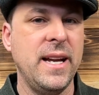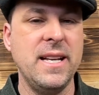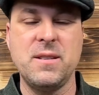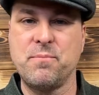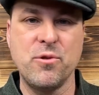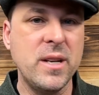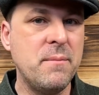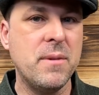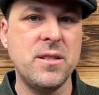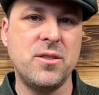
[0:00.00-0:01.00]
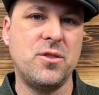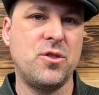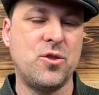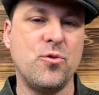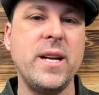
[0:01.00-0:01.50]
it's pretty much a
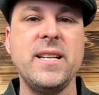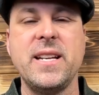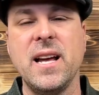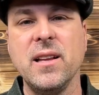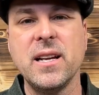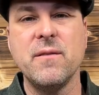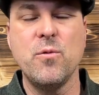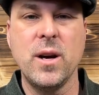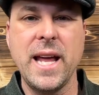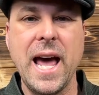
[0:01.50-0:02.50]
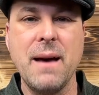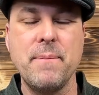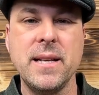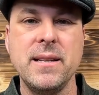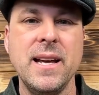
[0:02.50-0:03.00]
straight telling of what
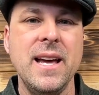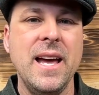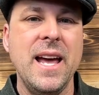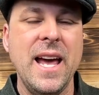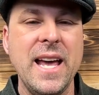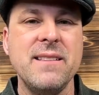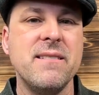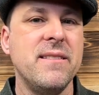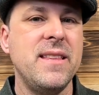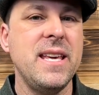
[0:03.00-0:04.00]
happened, and the